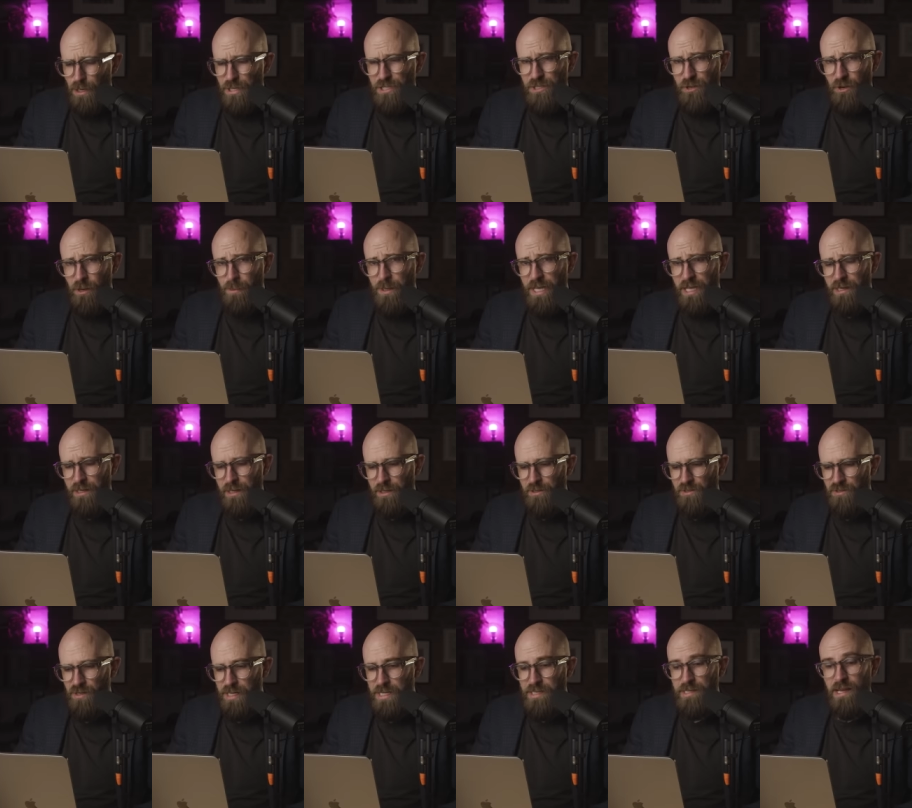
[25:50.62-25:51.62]
most European
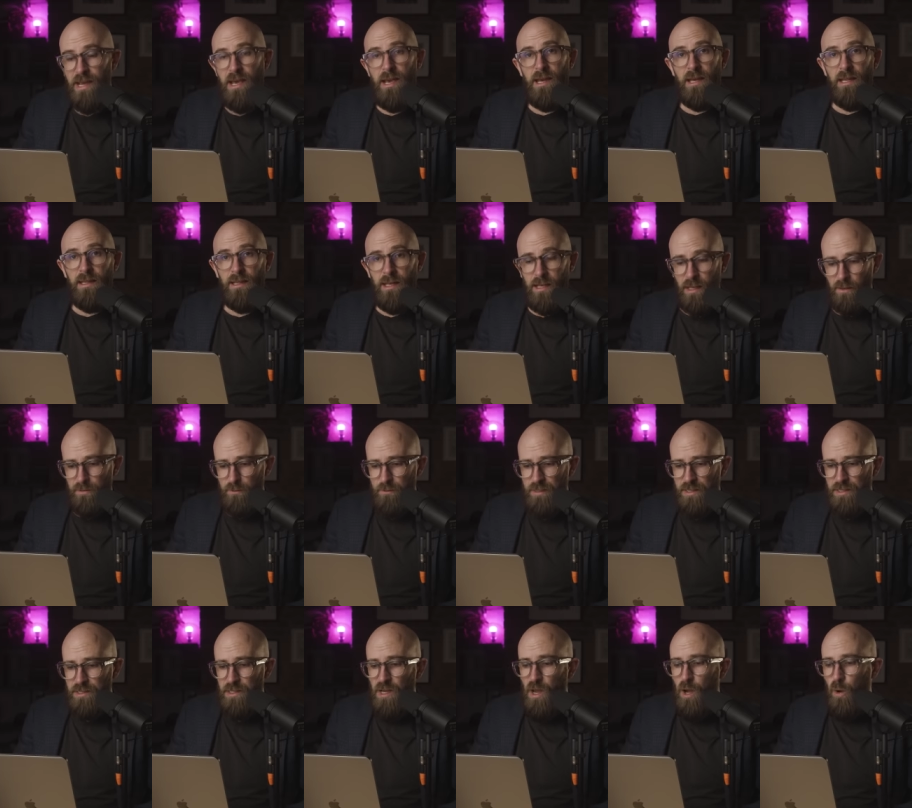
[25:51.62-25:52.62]
countries, the
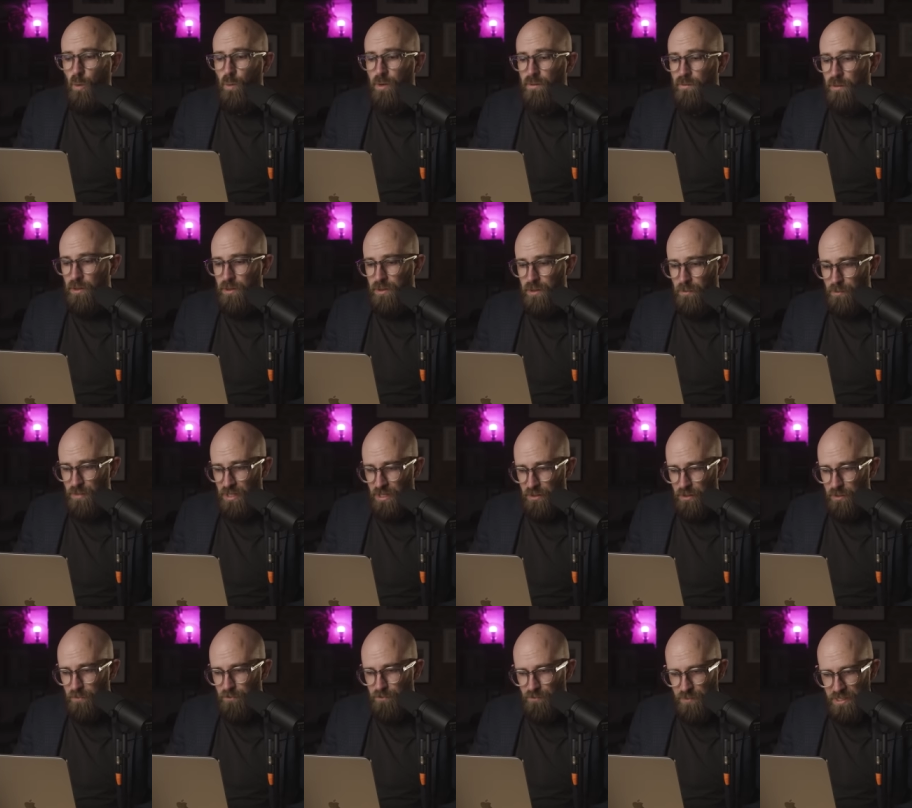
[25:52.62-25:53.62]
government would foot the
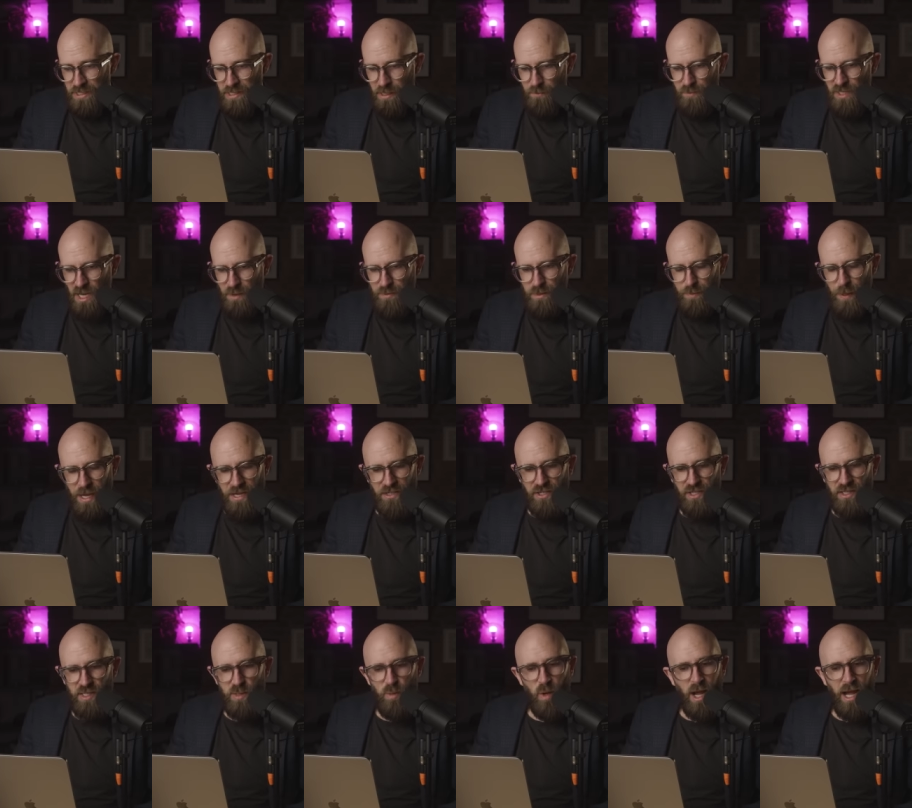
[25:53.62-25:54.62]
bill, but sometimes
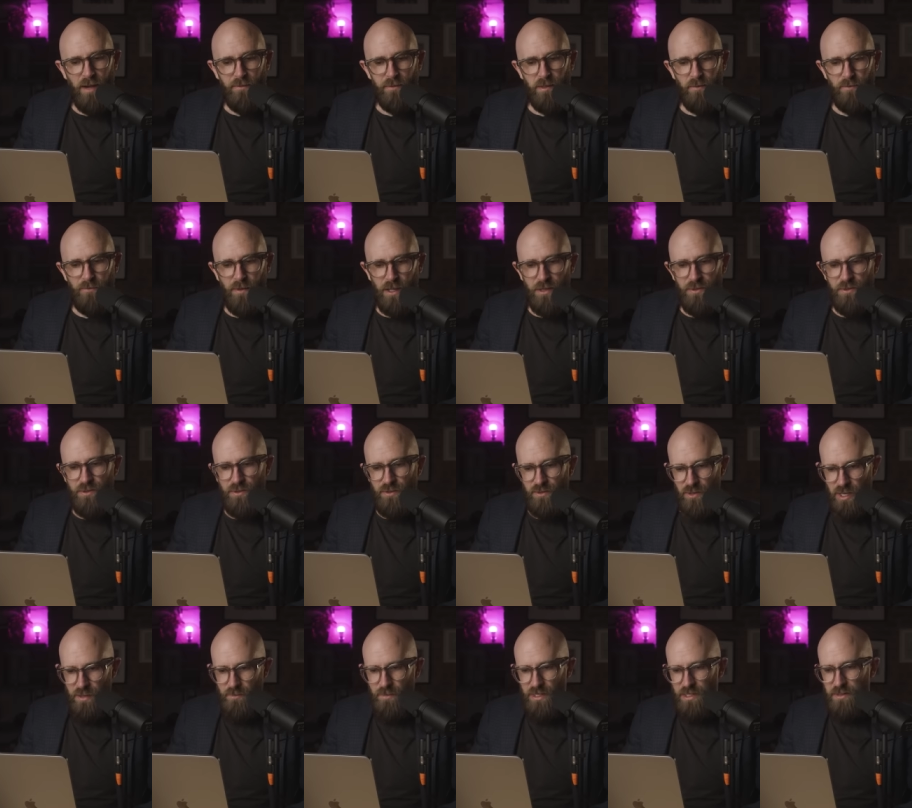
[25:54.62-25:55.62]
patients will have to fund
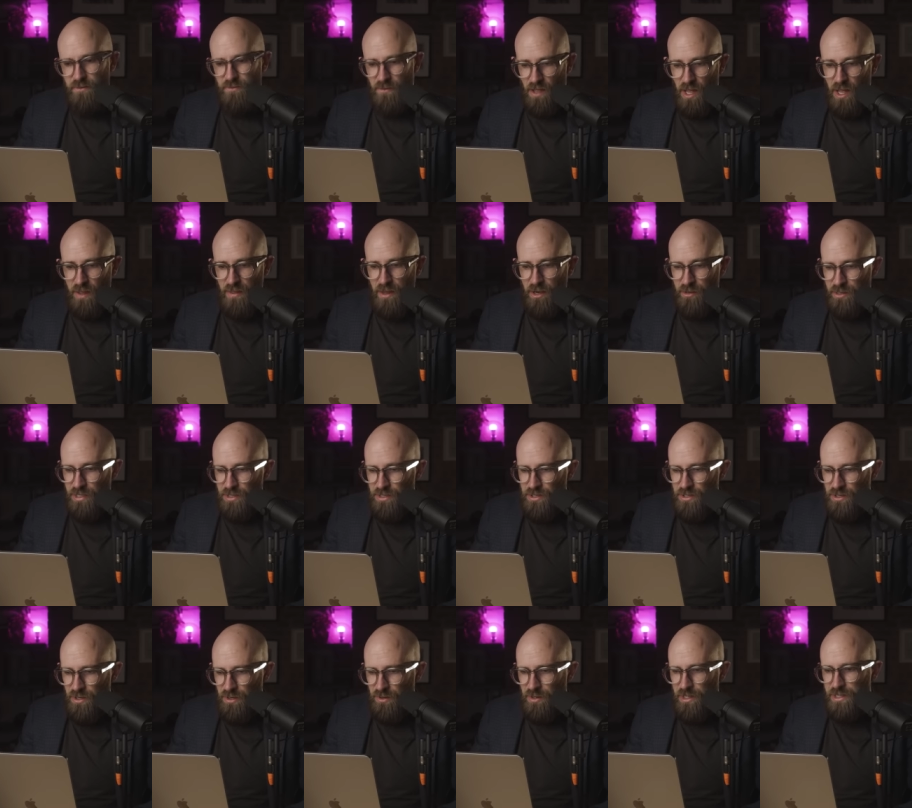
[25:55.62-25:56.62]
treatments via their
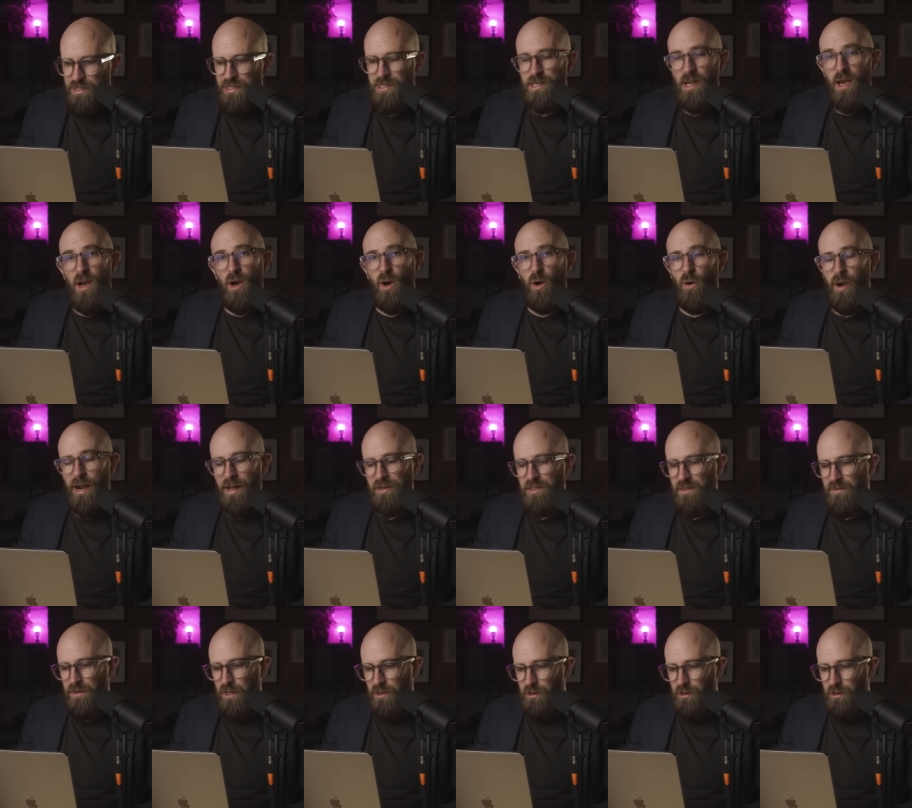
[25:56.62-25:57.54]
insurance or out of